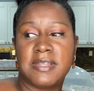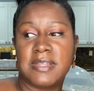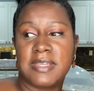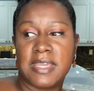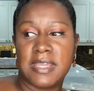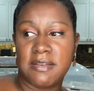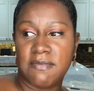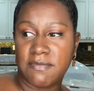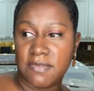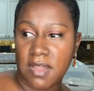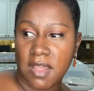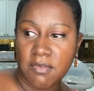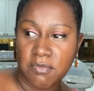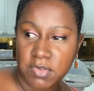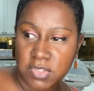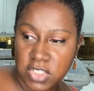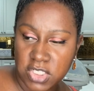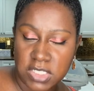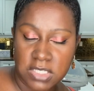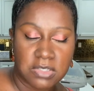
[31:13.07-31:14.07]
get involved
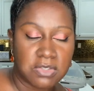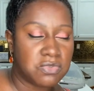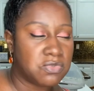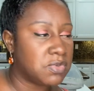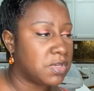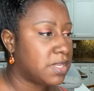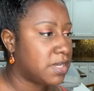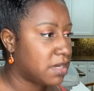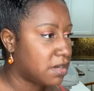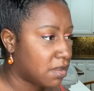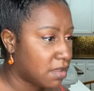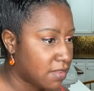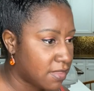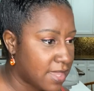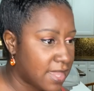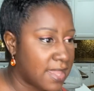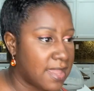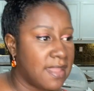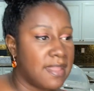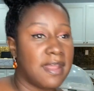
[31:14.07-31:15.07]
with children and all
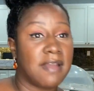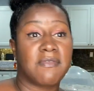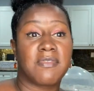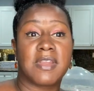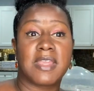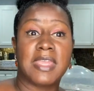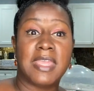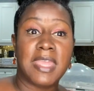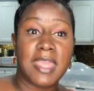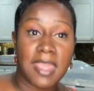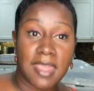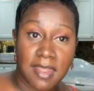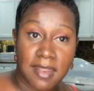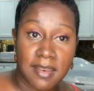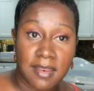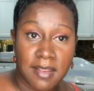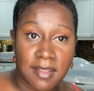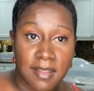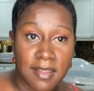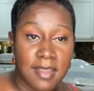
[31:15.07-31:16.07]
that, and I forget.
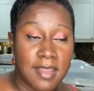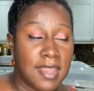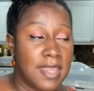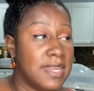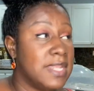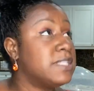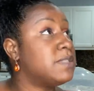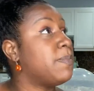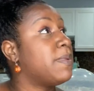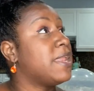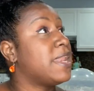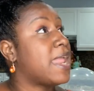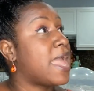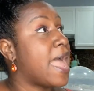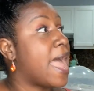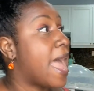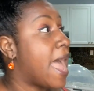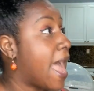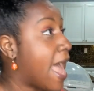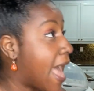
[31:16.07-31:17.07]
And it's been
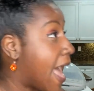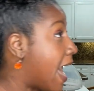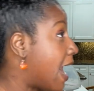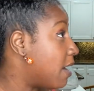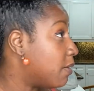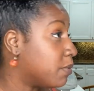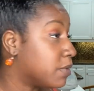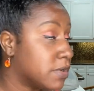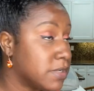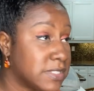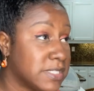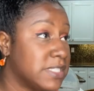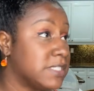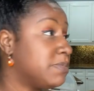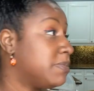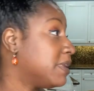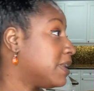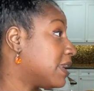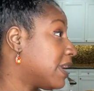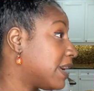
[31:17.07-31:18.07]
hours. It's
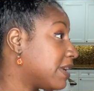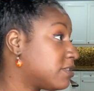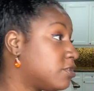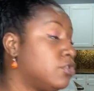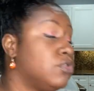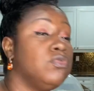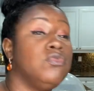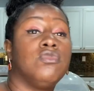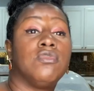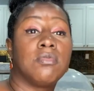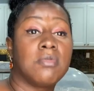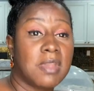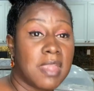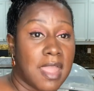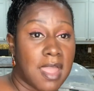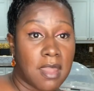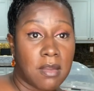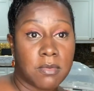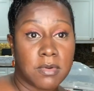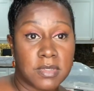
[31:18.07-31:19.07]
been like 2-3
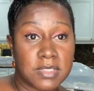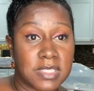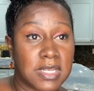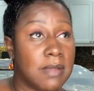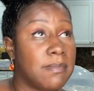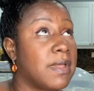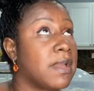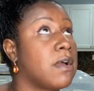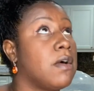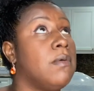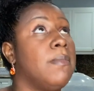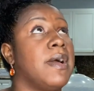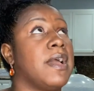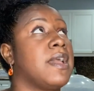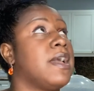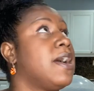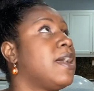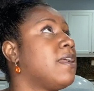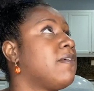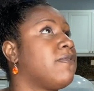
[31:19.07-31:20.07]
hours, and I'm like, oh my
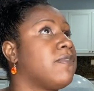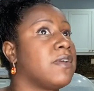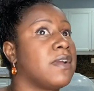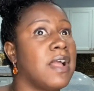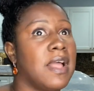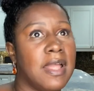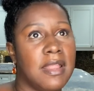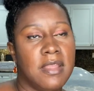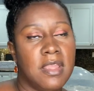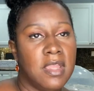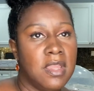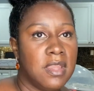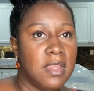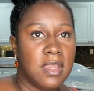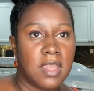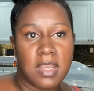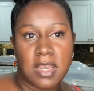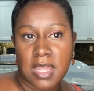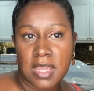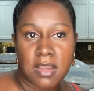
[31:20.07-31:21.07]
God, I forgot.
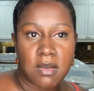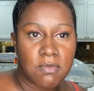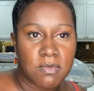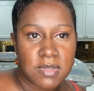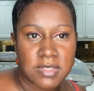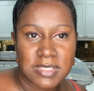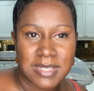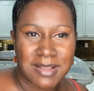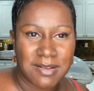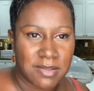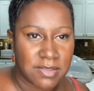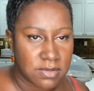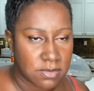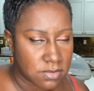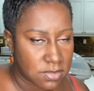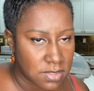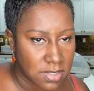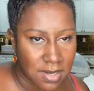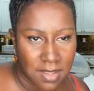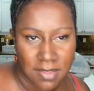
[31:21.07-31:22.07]
And I go rinse it out, and
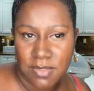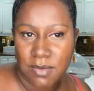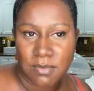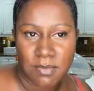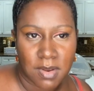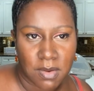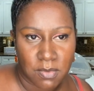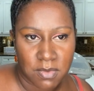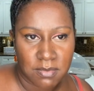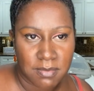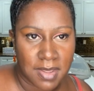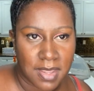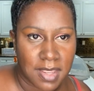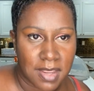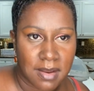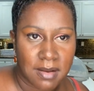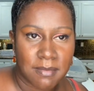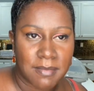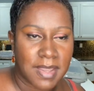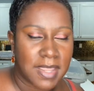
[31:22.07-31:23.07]
there's nothing wrong with my
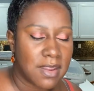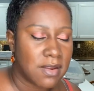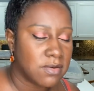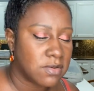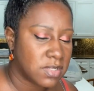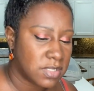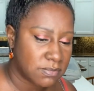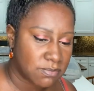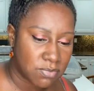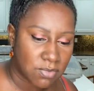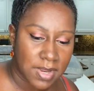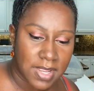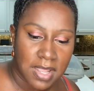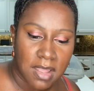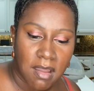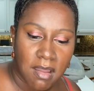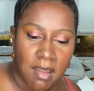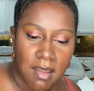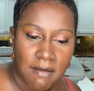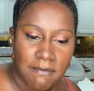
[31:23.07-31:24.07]
hair. My hair doesn't break
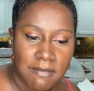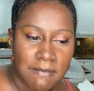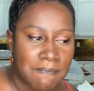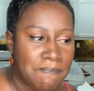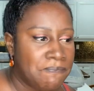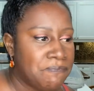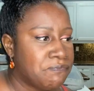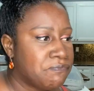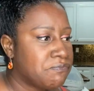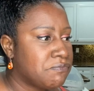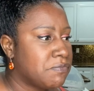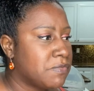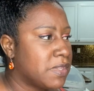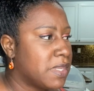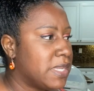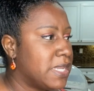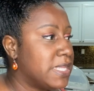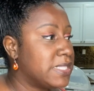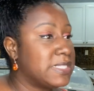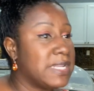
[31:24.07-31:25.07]
off.
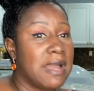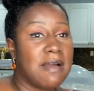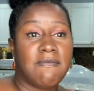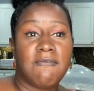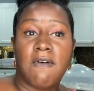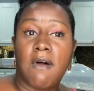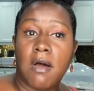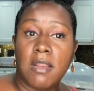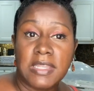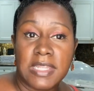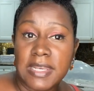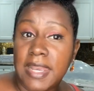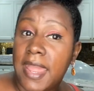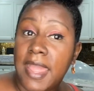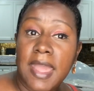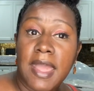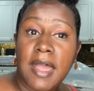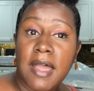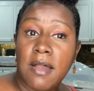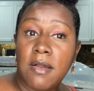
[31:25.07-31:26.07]
It's not falling
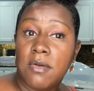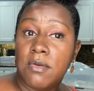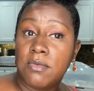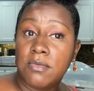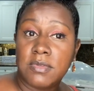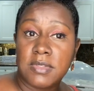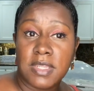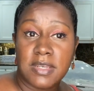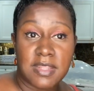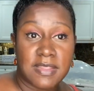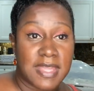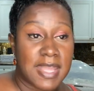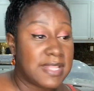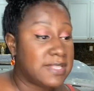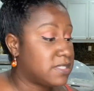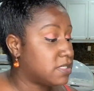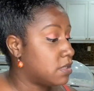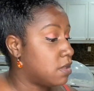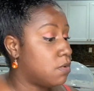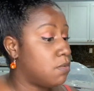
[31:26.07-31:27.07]
out, none of
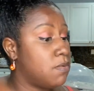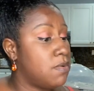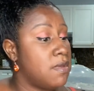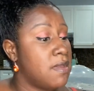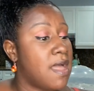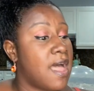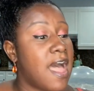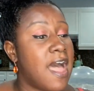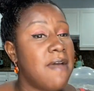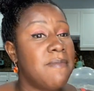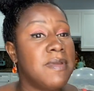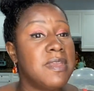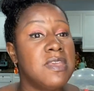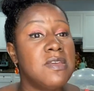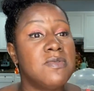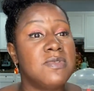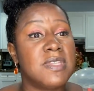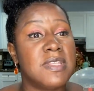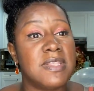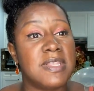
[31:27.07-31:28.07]
that. So I've been
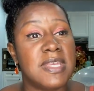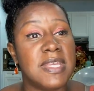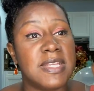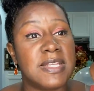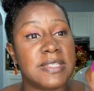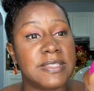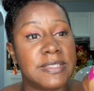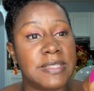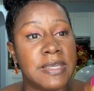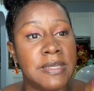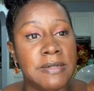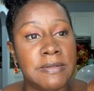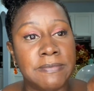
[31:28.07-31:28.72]
using this